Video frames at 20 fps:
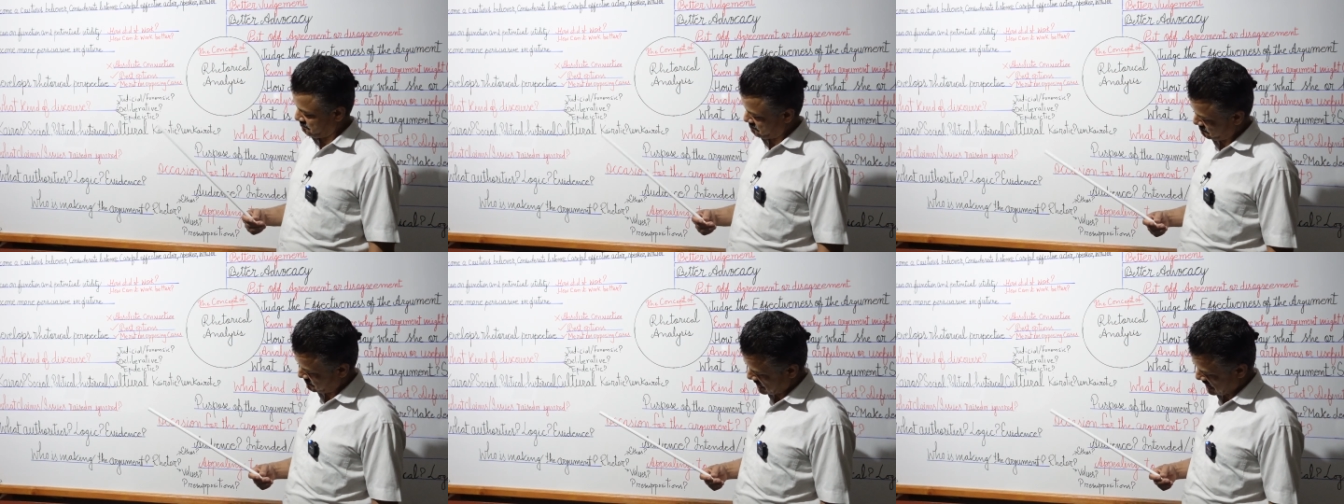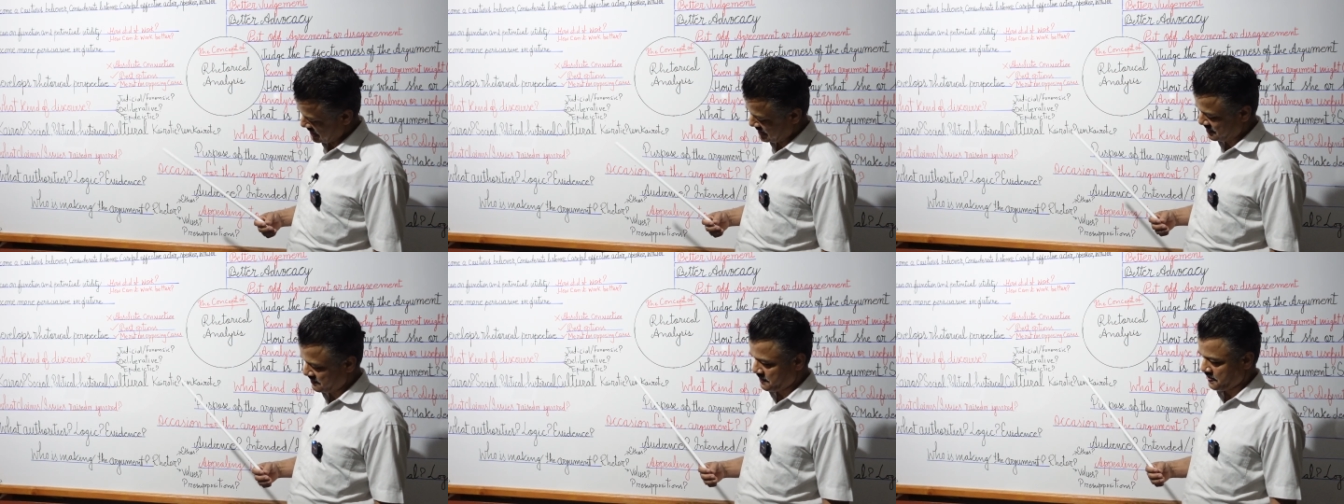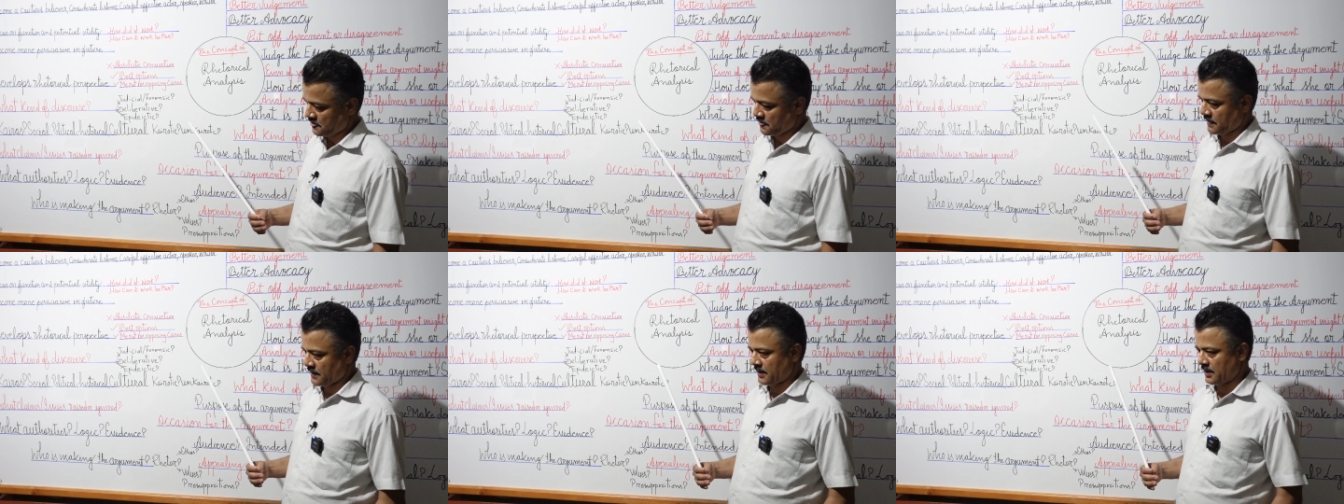
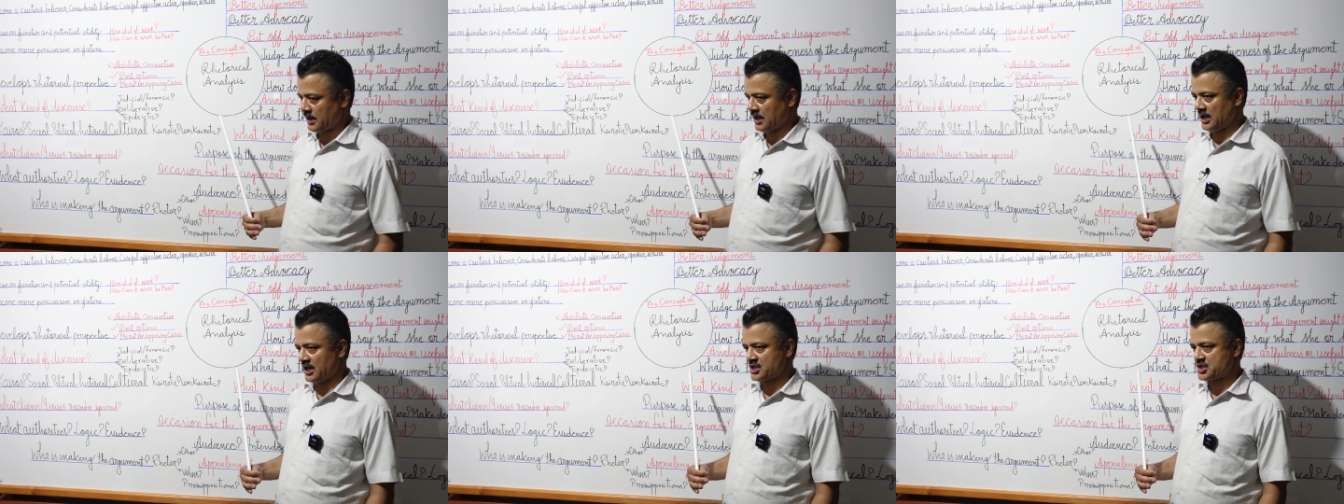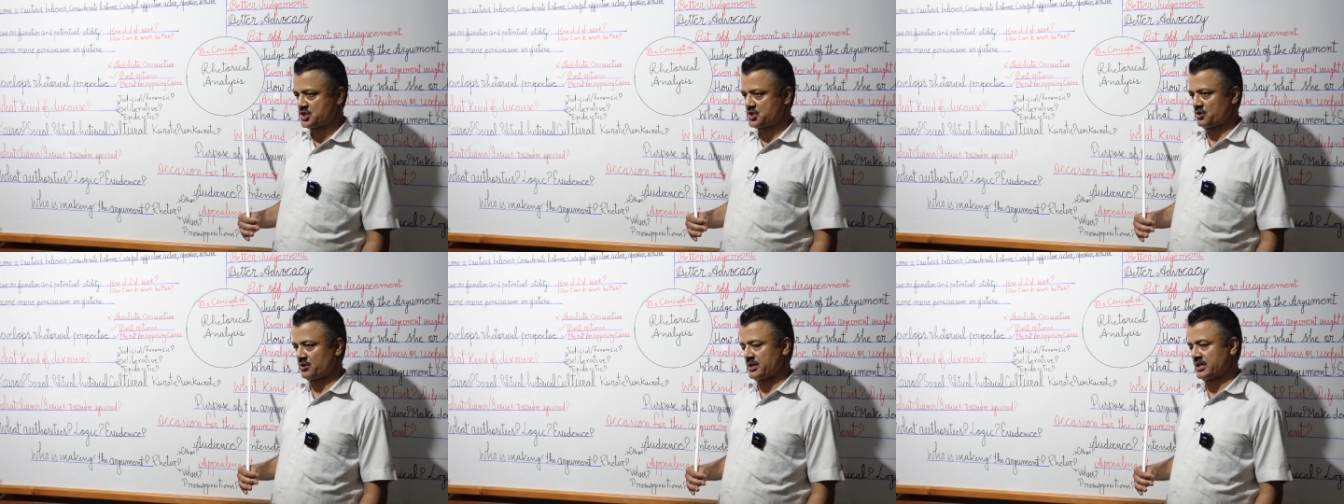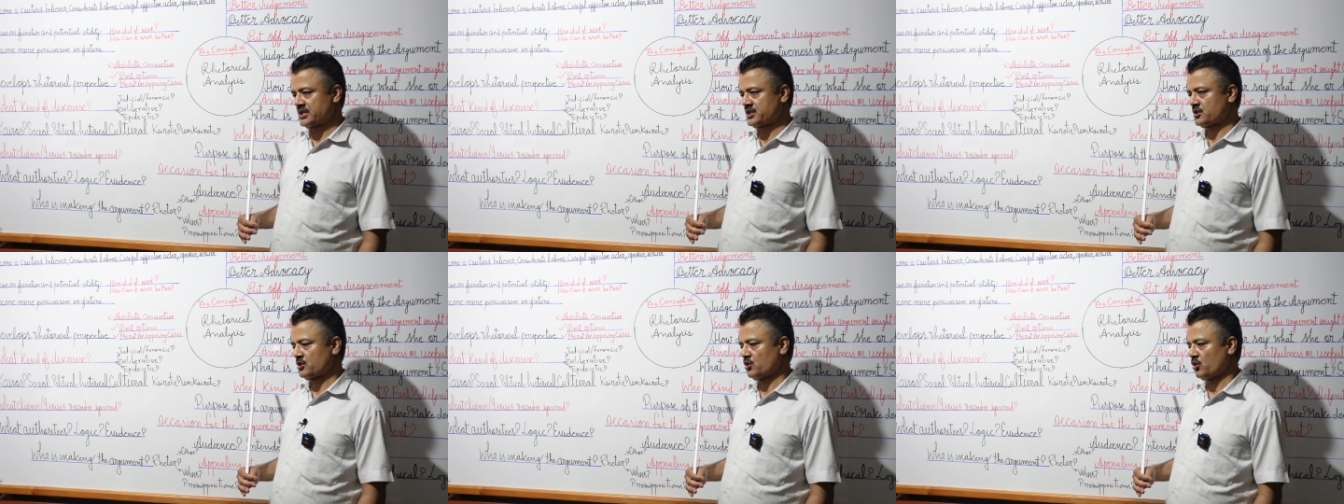Then
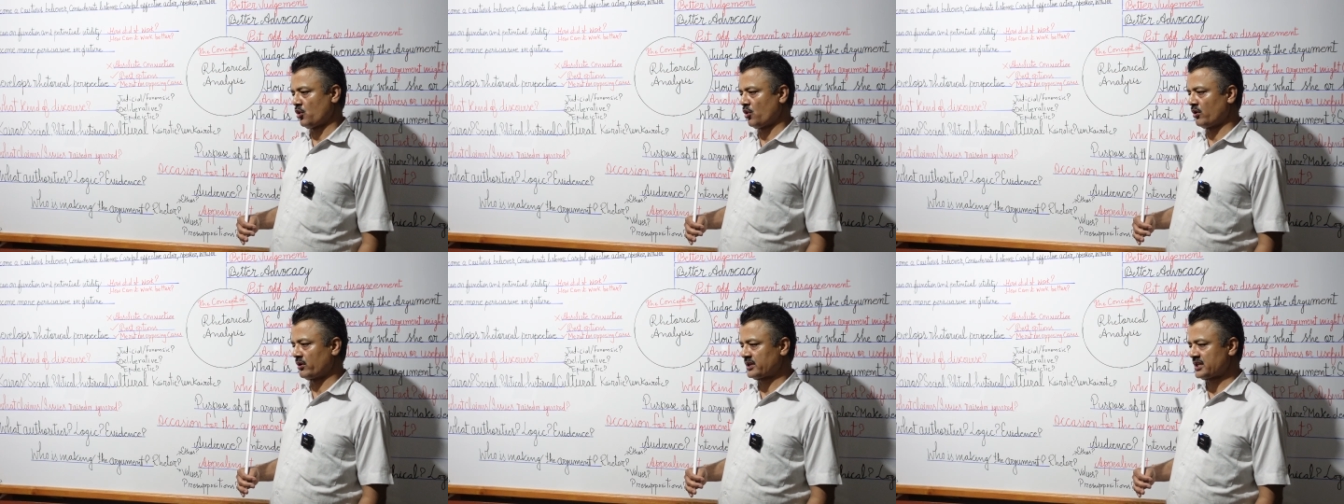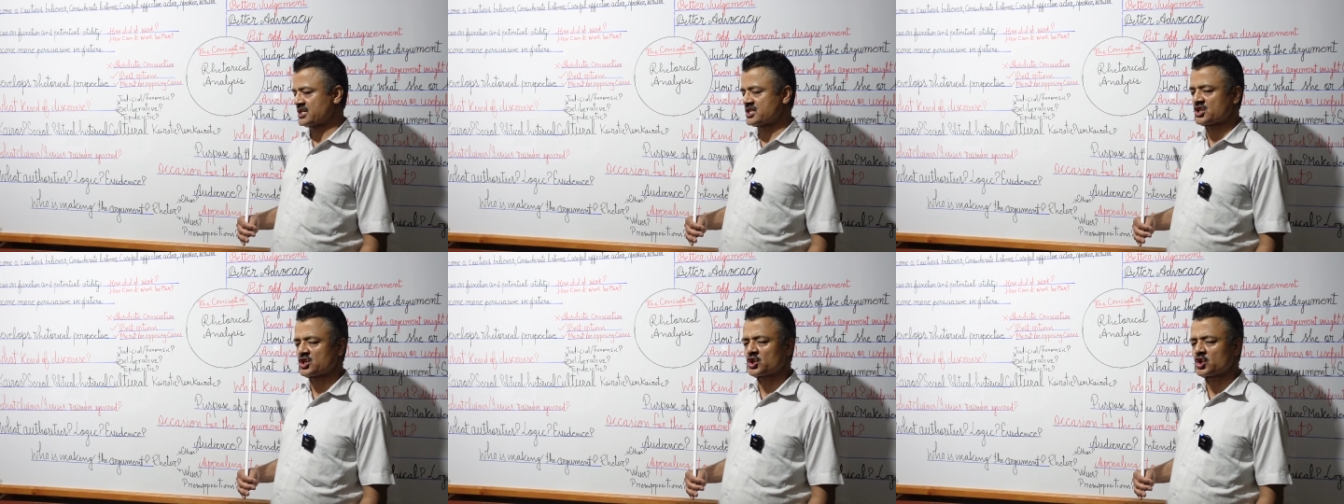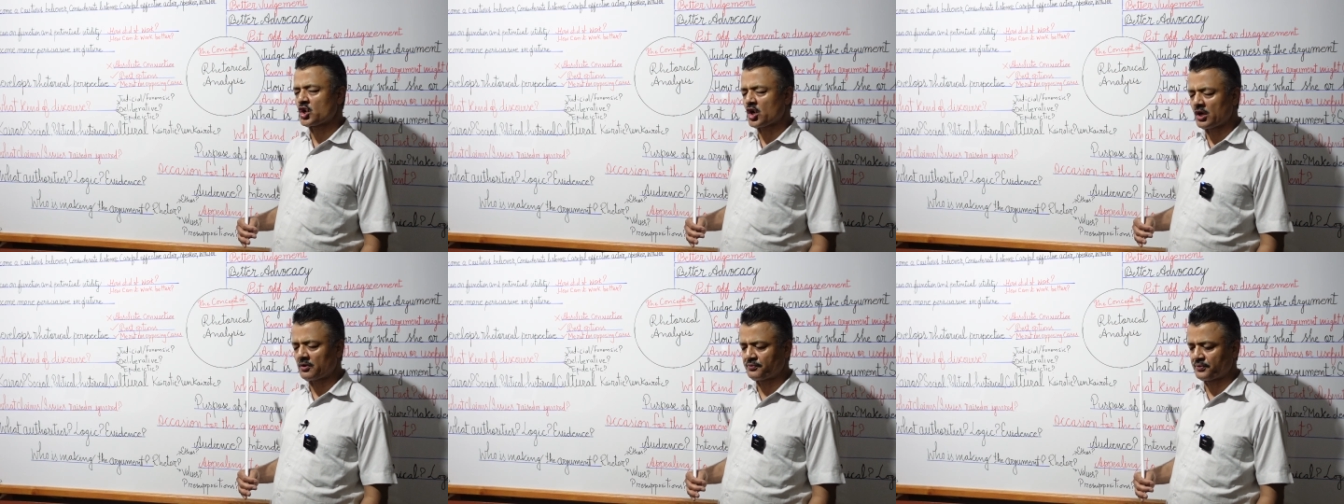Judith Ortiz
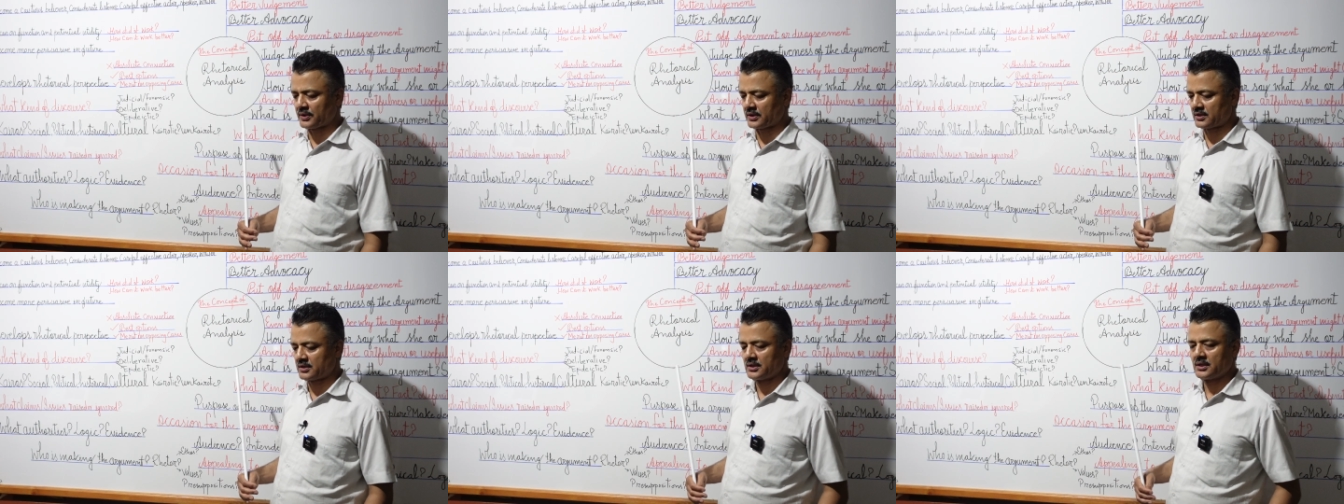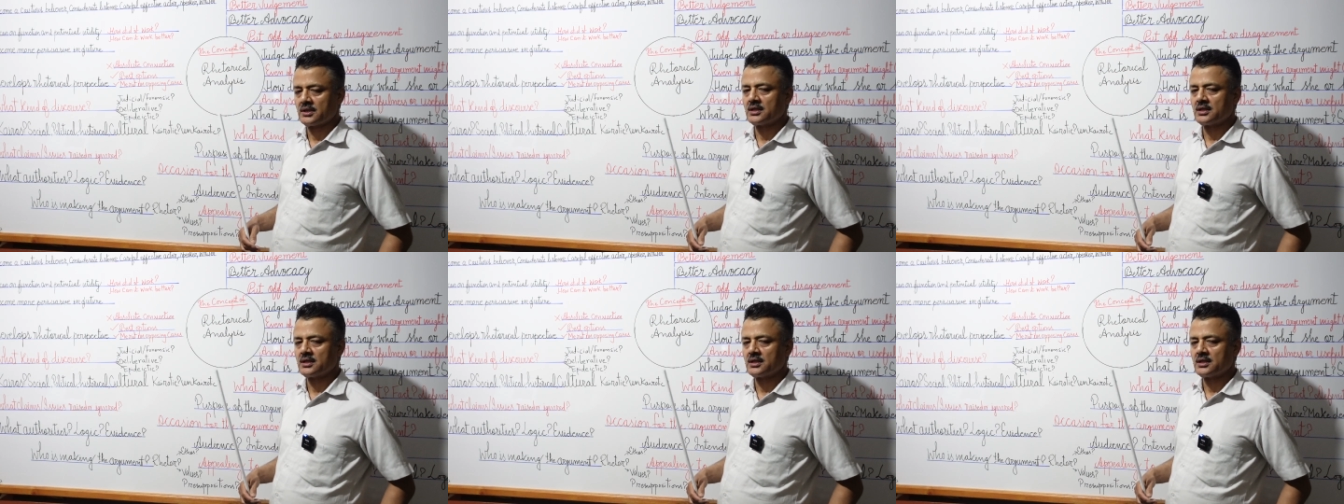Coffer